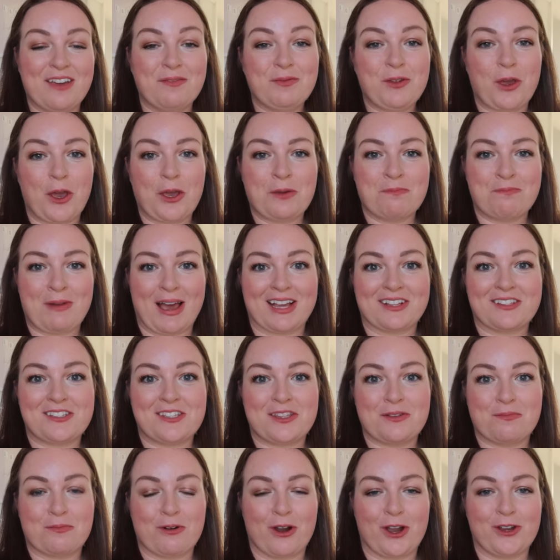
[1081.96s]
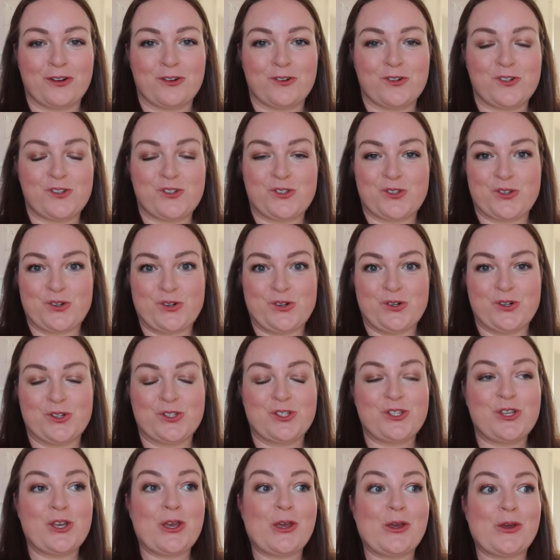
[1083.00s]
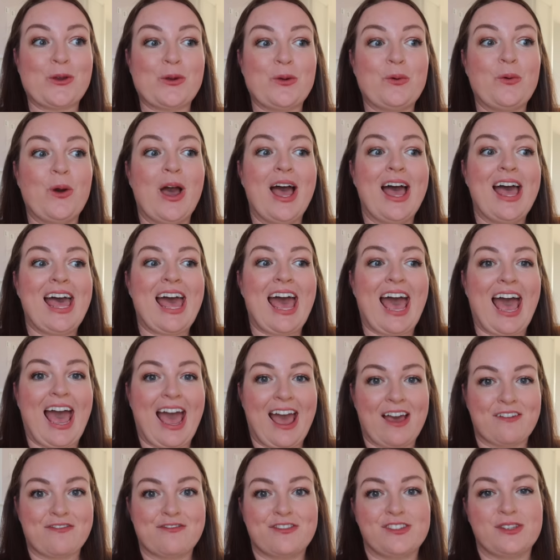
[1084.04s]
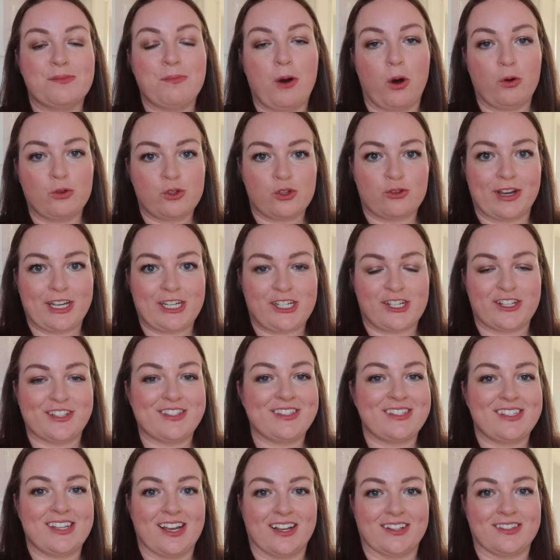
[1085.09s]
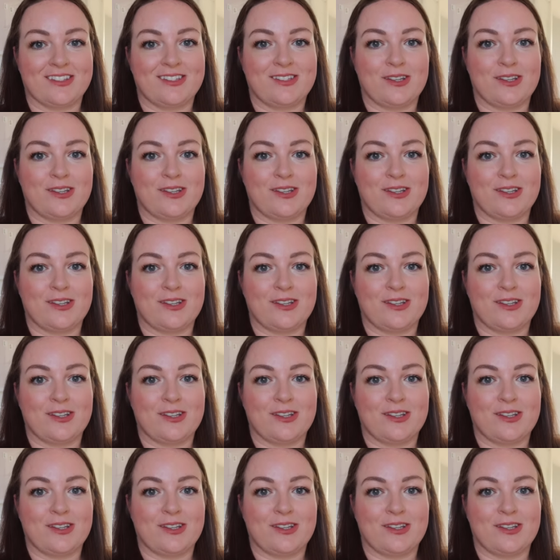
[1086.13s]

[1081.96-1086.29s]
I'm going back to the bridal store to have some alterations done.